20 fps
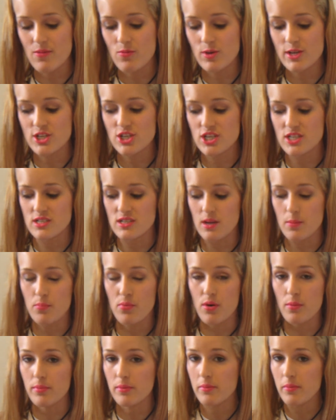which is a
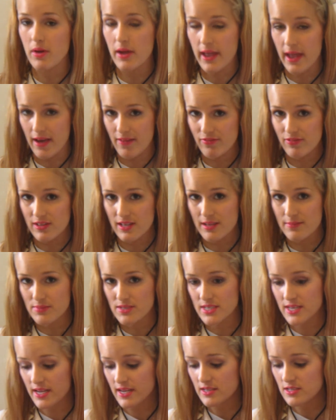problem I have with
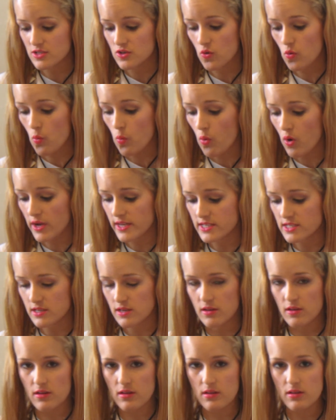lipsticks quite
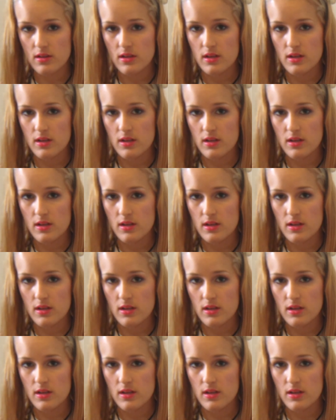a lot.